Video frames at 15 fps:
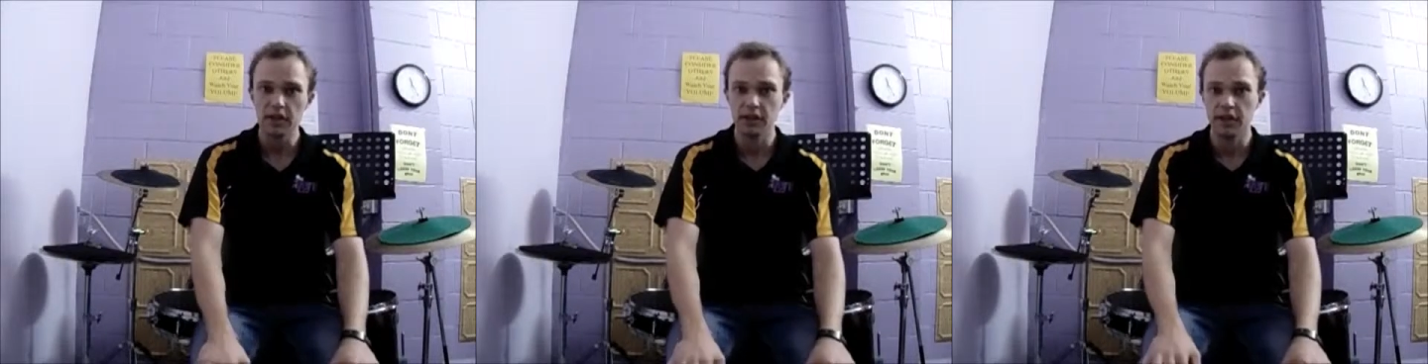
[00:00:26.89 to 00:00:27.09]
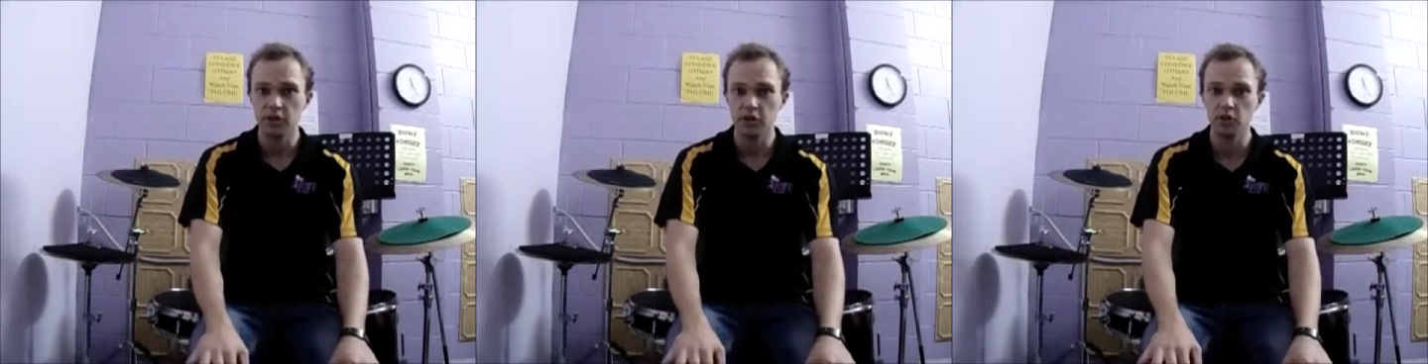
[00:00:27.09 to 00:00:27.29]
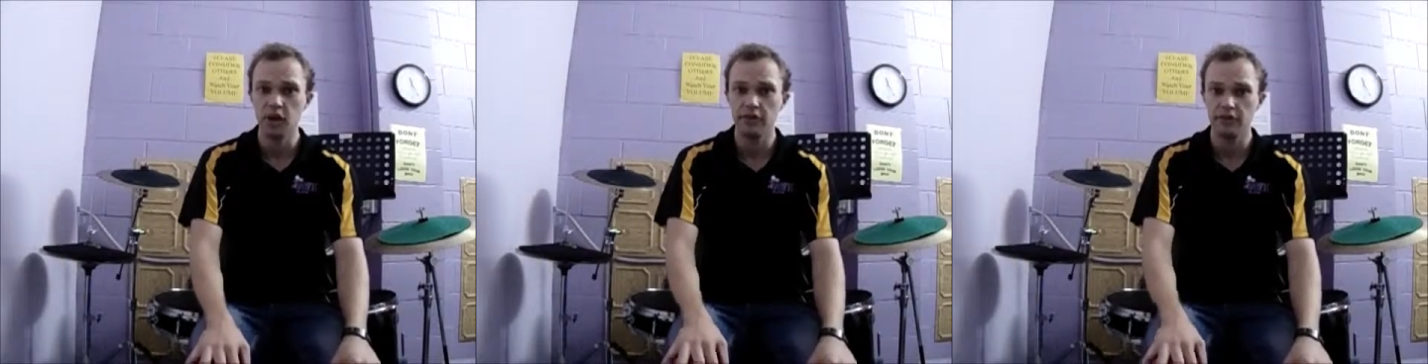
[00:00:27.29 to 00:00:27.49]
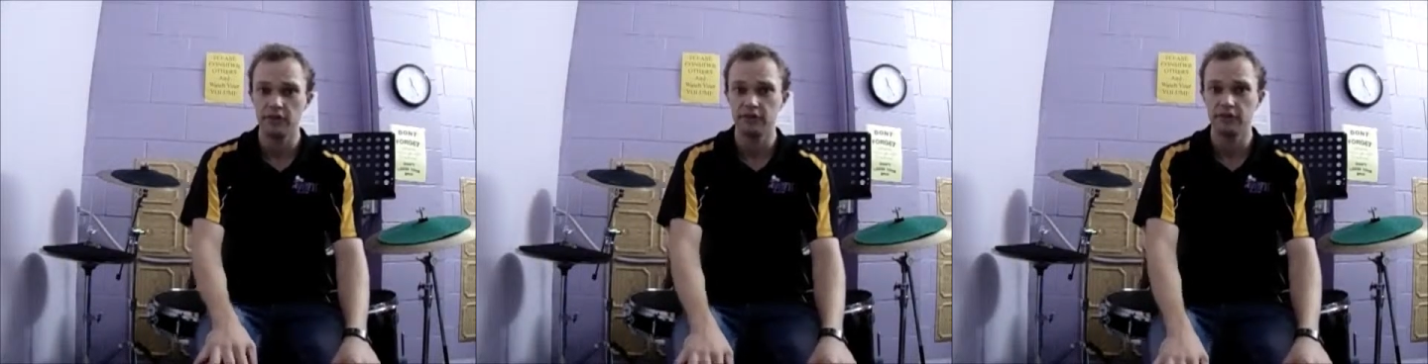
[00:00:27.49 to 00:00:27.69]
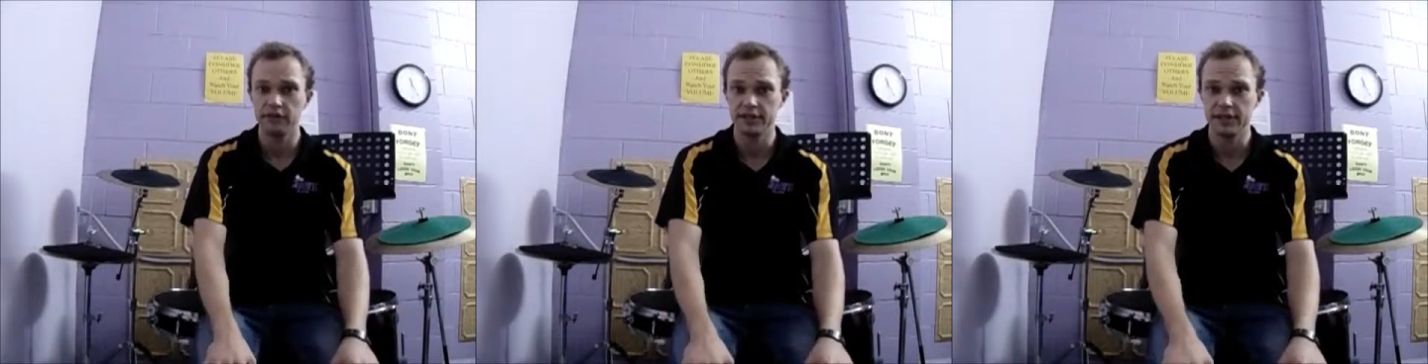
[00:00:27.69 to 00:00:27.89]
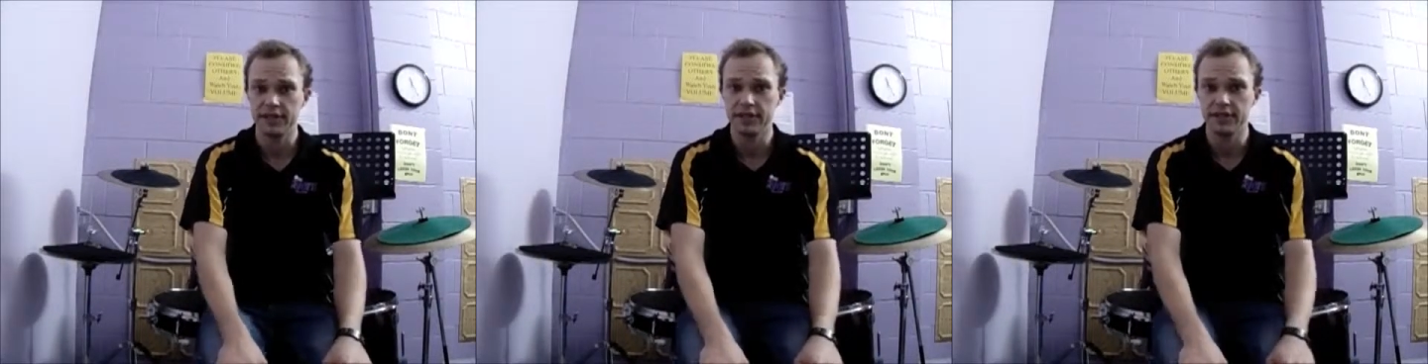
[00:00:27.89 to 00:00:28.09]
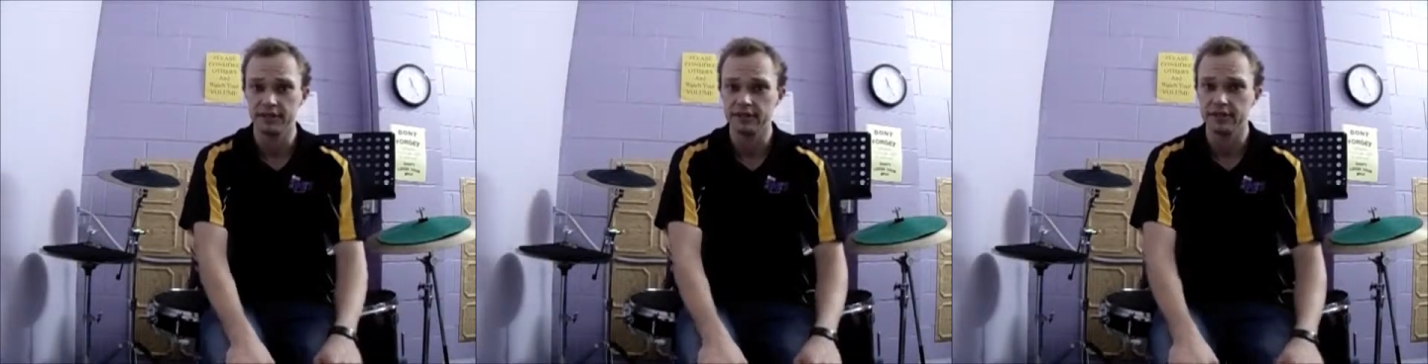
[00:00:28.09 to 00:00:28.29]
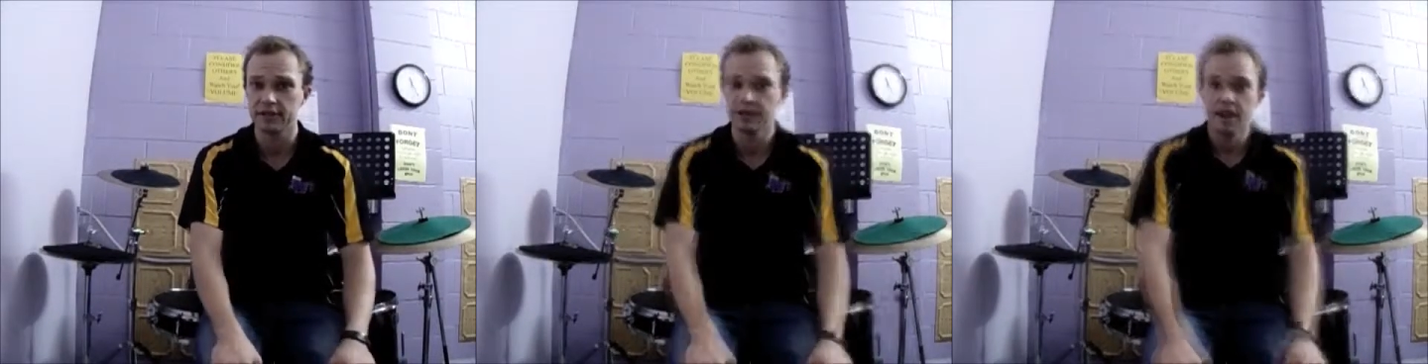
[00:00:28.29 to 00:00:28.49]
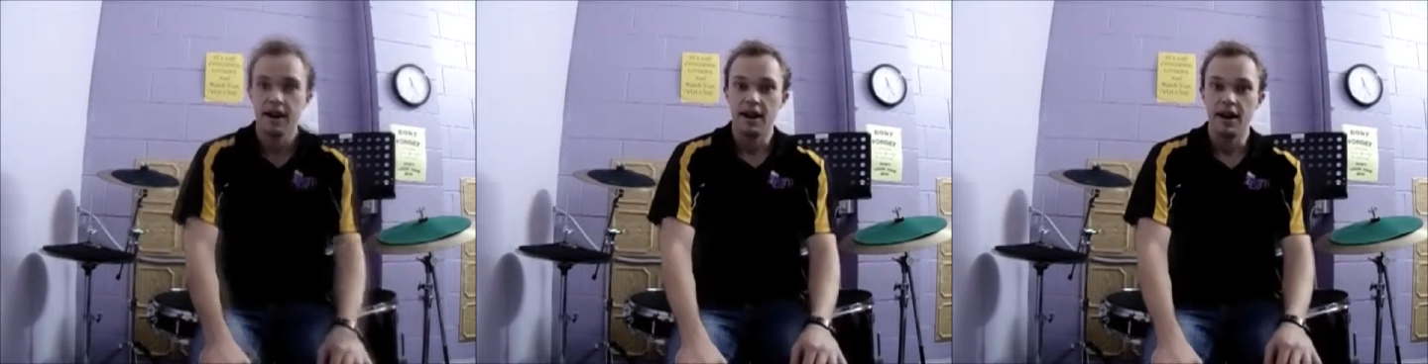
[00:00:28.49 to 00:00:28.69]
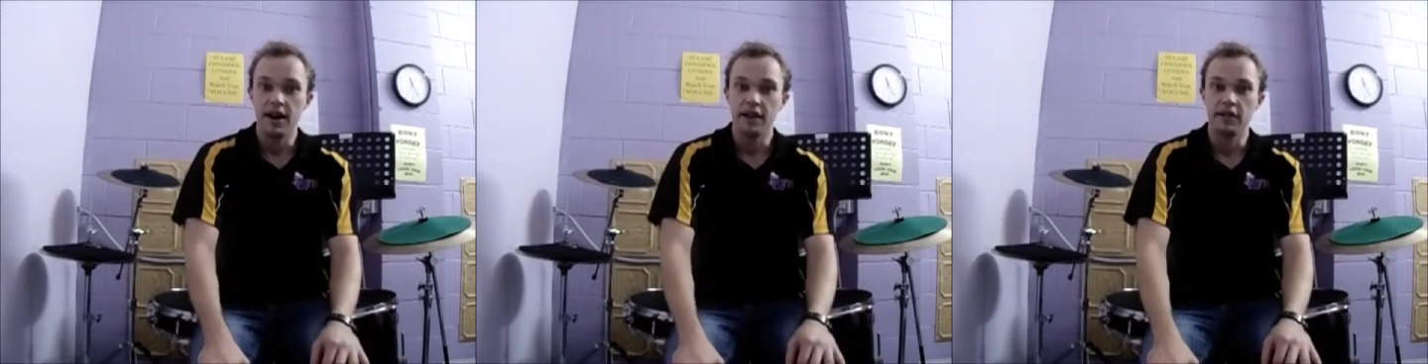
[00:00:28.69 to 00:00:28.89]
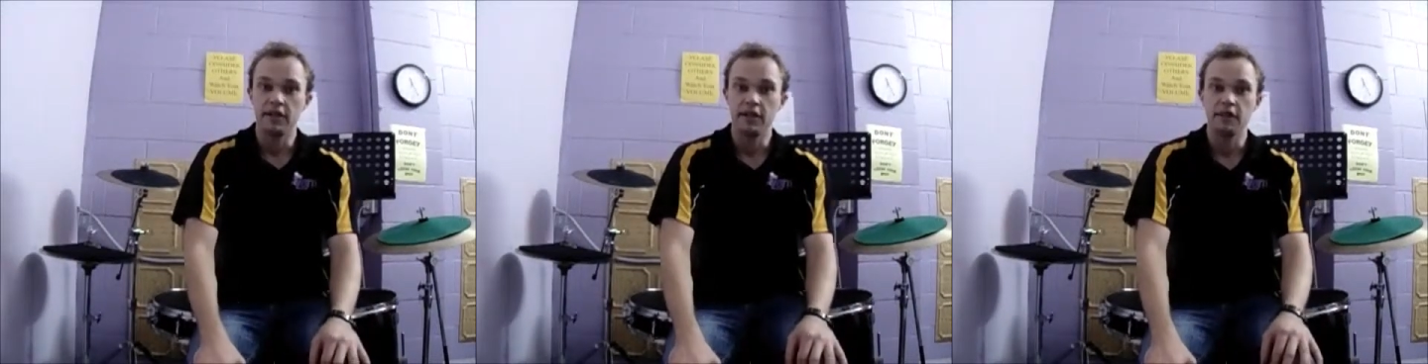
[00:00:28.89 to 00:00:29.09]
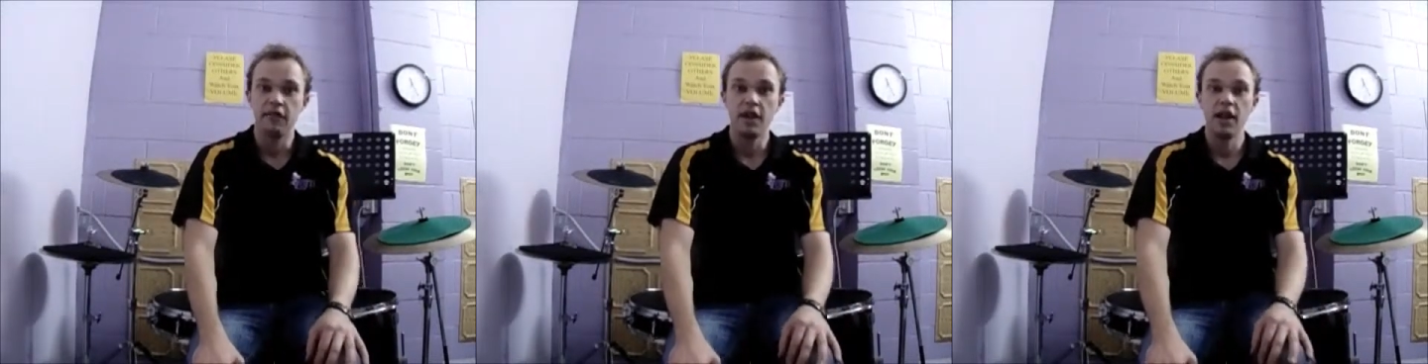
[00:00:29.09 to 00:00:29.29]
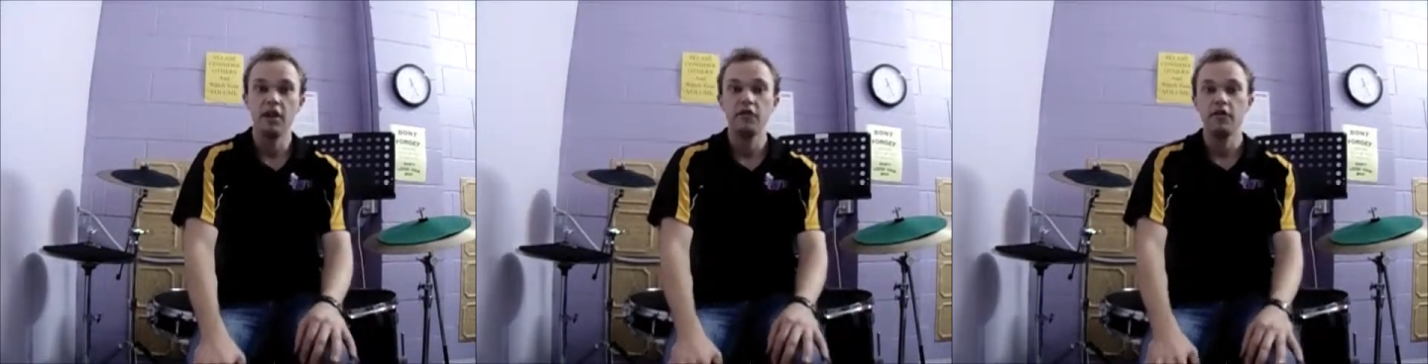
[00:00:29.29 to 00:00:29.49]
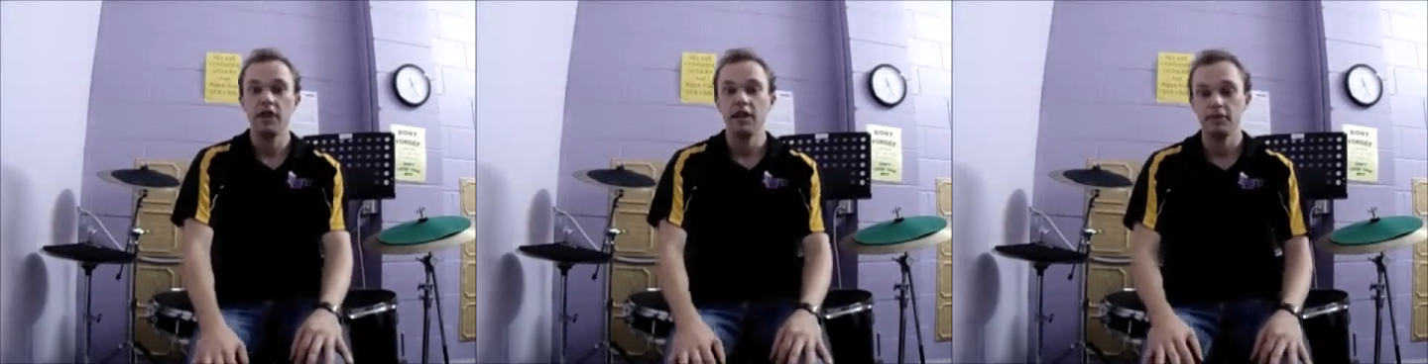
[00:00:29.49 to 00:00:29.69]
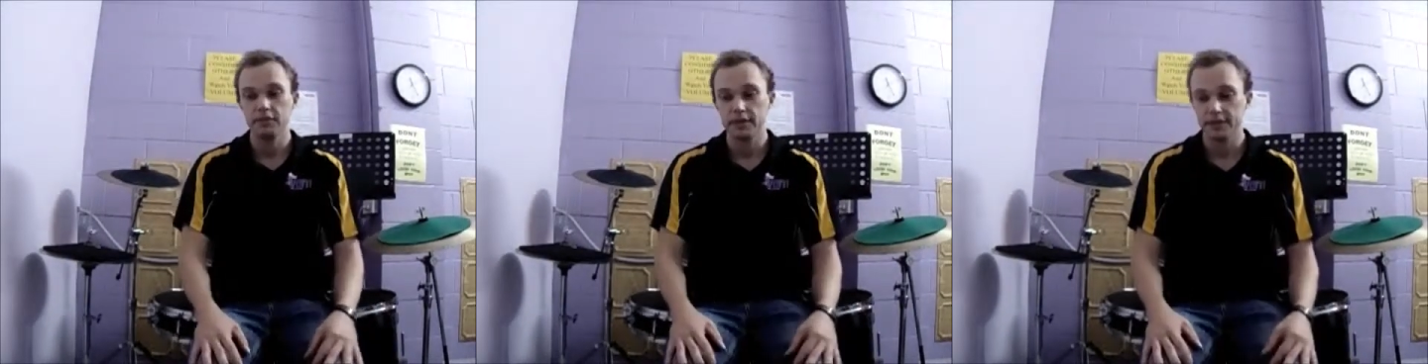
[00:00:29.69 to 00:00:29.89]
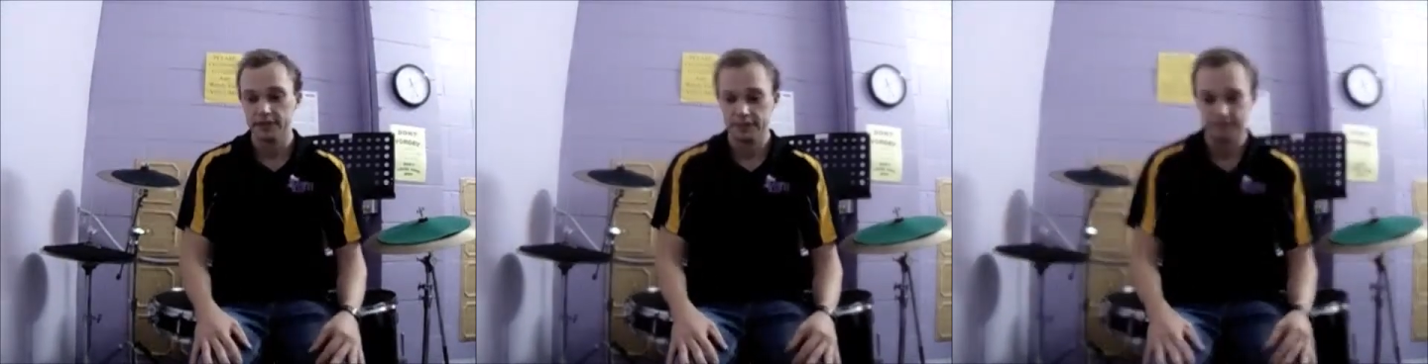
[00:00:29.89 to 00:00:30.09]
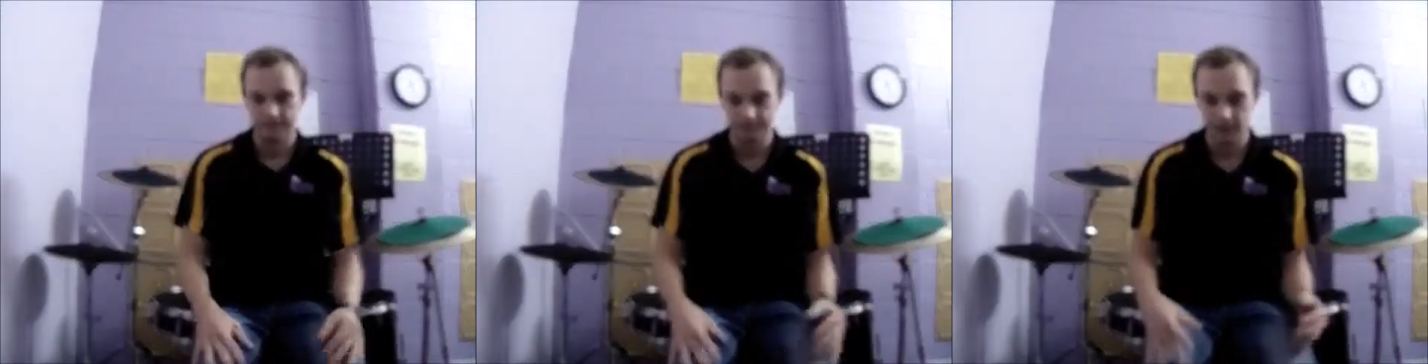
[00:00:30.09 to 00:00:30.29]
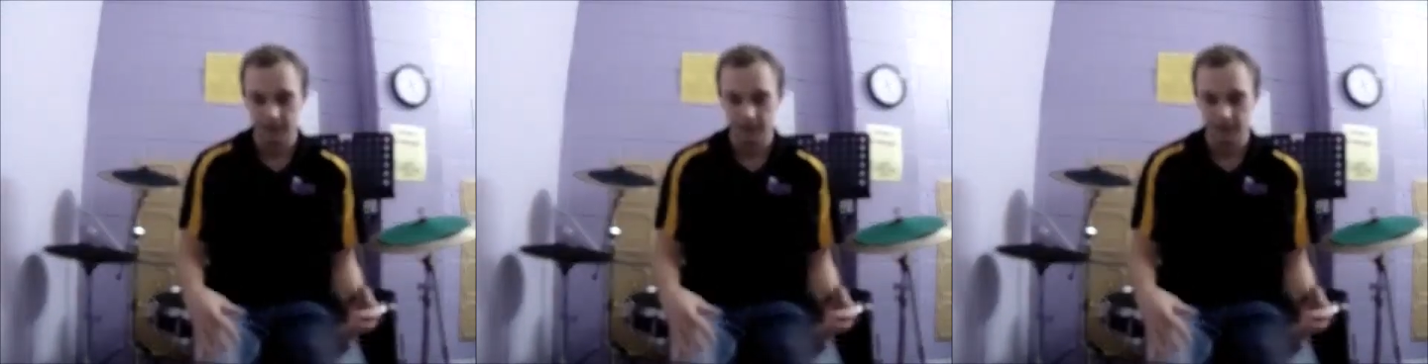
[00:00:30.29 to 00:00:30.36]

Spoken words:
They do have different sounds. The valve amps,